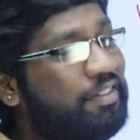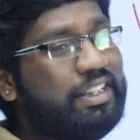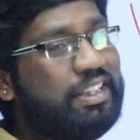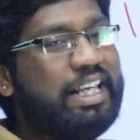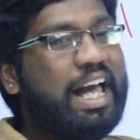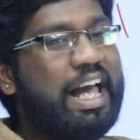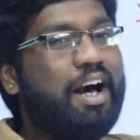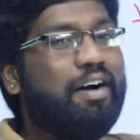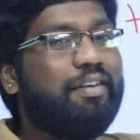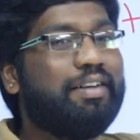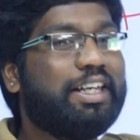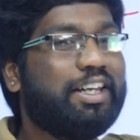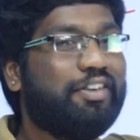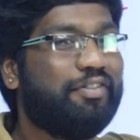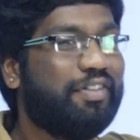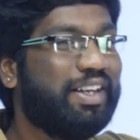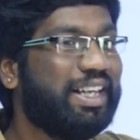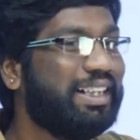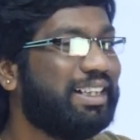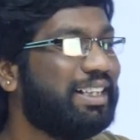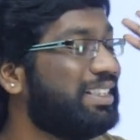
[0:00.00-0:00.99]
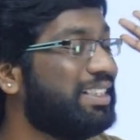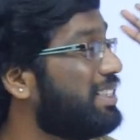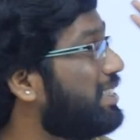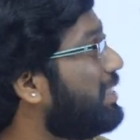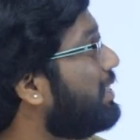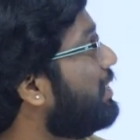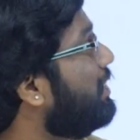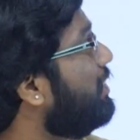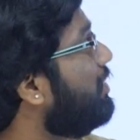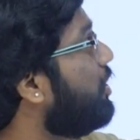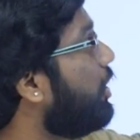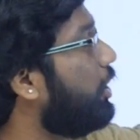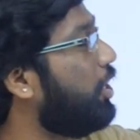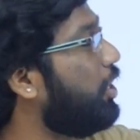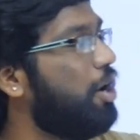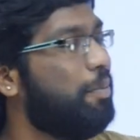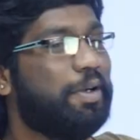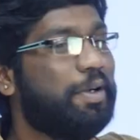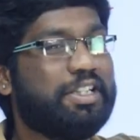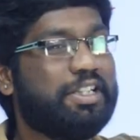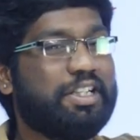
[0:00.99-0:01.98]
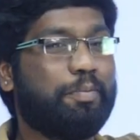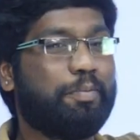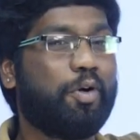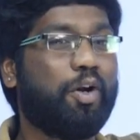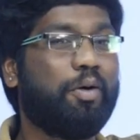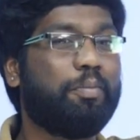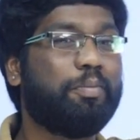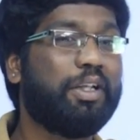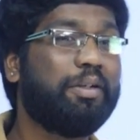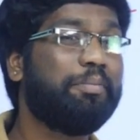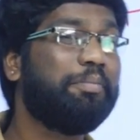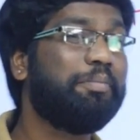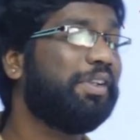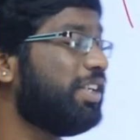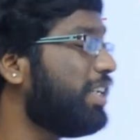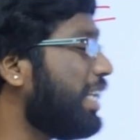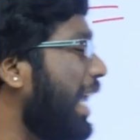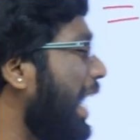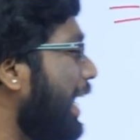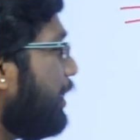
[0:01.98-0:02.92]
they are giving this trigonometric problem, try